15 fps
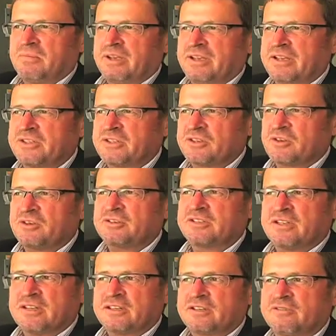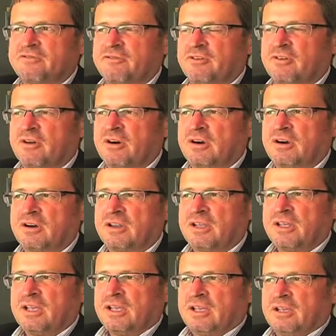as a consultant for
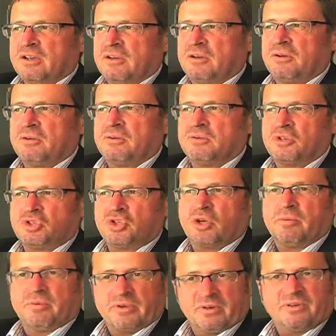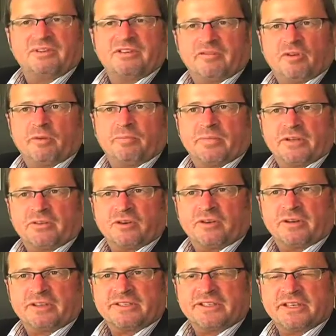a German development
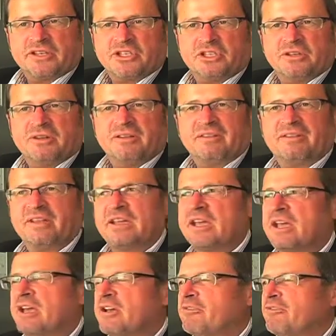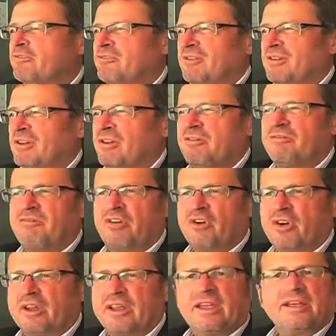organization. They have a
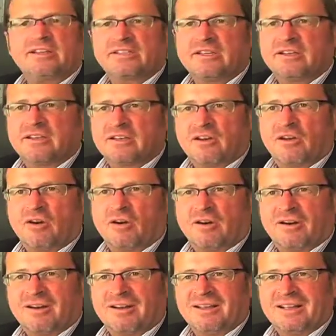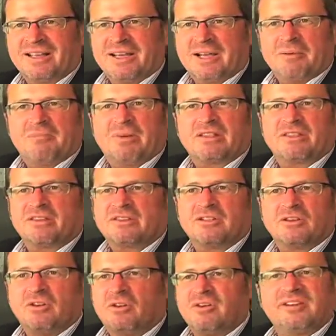very excellent law, but this
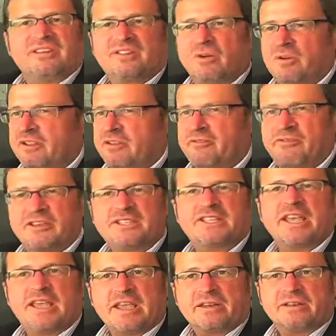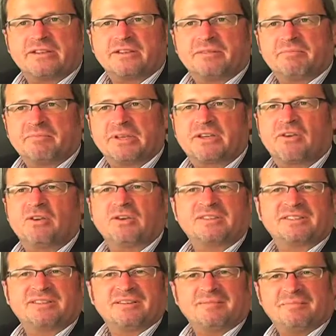law is only a facade,
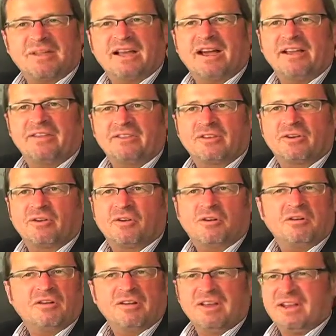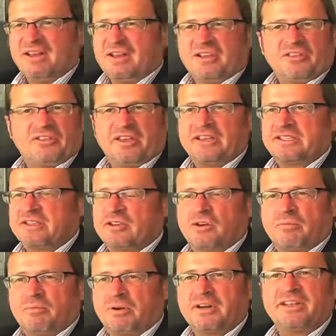because behind the law, things are
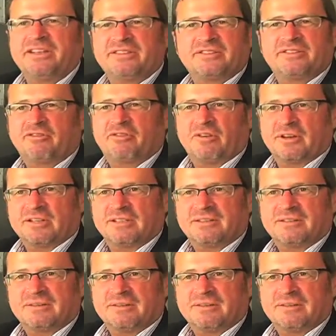complete different.